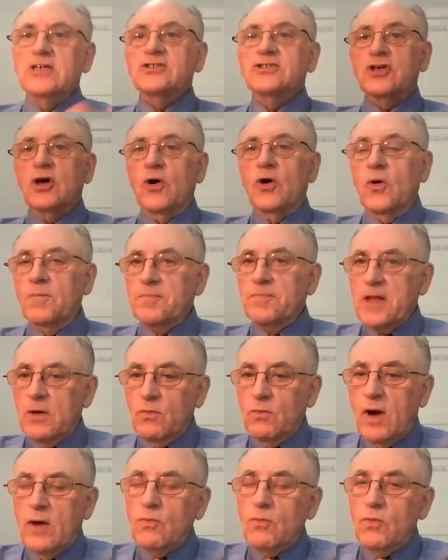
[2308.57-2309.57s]
So
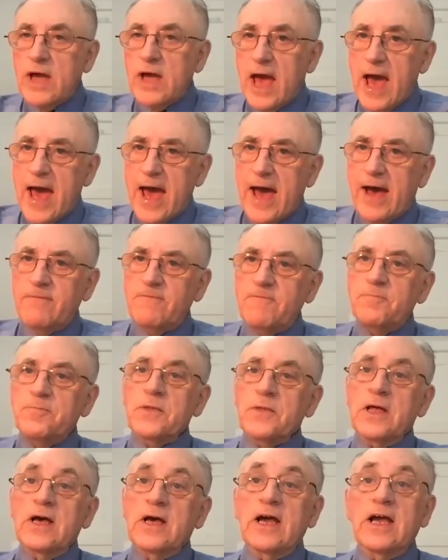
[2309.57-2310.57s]
what we have
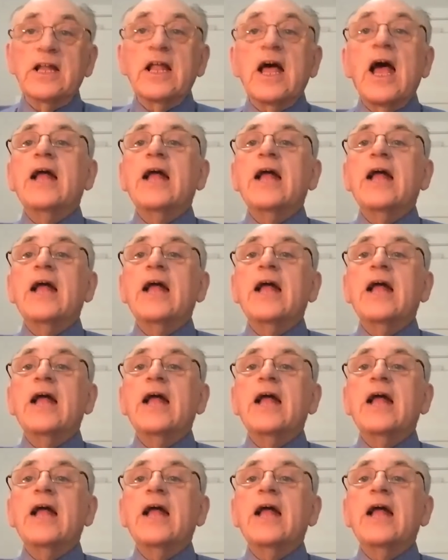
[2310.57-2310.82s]
in